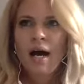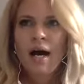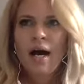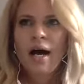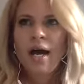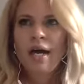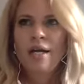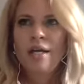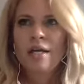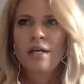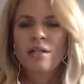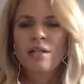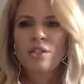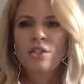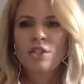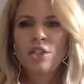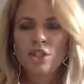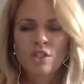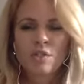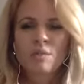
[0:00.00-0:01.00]
I
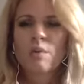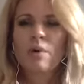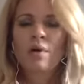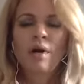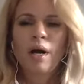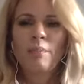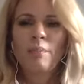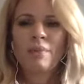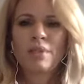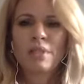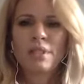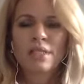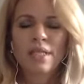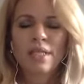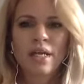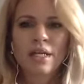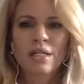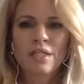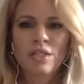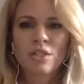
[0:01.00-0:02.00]
just woke up and
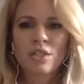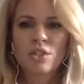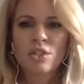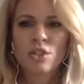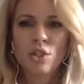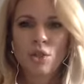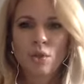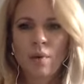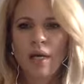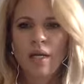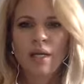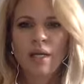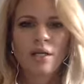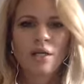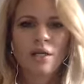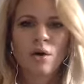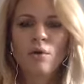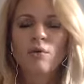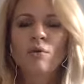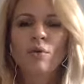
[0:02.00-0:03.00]
decided to do it and
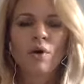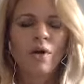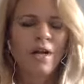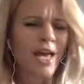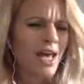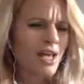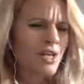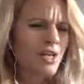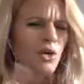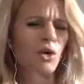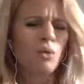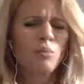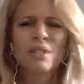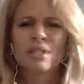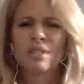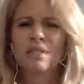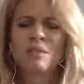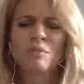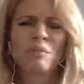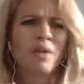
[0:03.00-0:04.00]
go for it. I had no
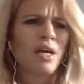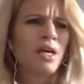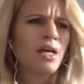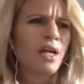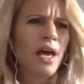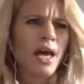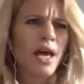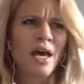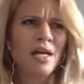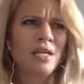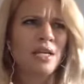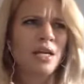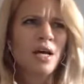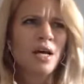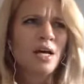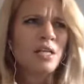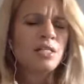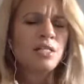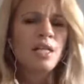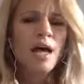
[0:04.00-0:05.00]
business plan. I had
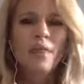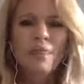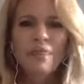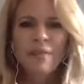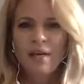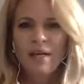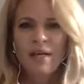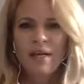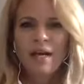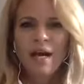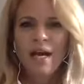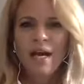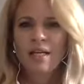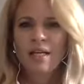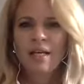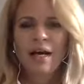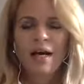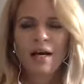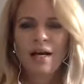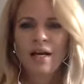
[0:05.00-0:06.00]
nothing. And
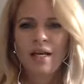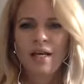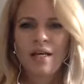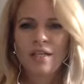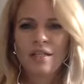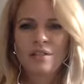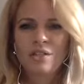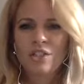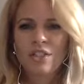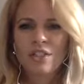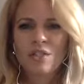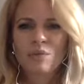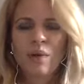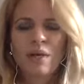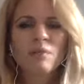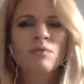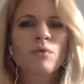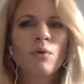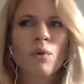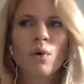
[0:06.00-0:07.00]
I just
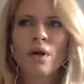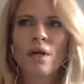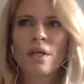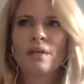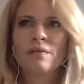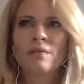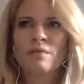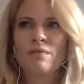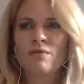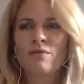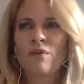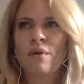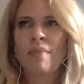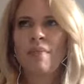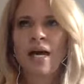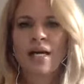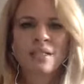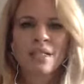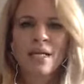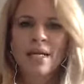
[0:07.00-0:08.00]
went for it. And from
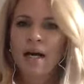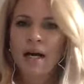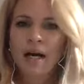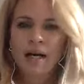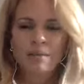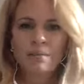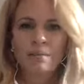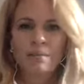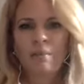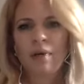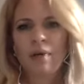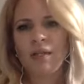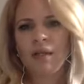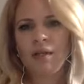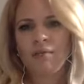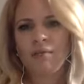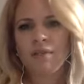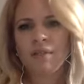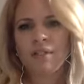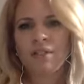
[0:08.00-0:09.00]
that day on, my
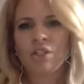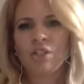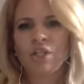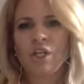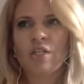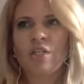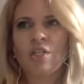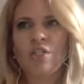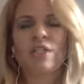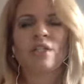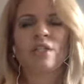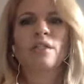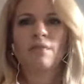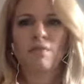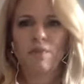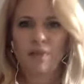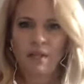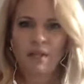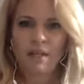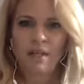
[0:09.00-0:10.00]
life has changed
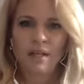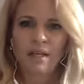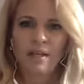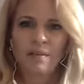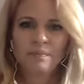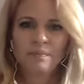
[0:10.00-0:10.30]
significantly.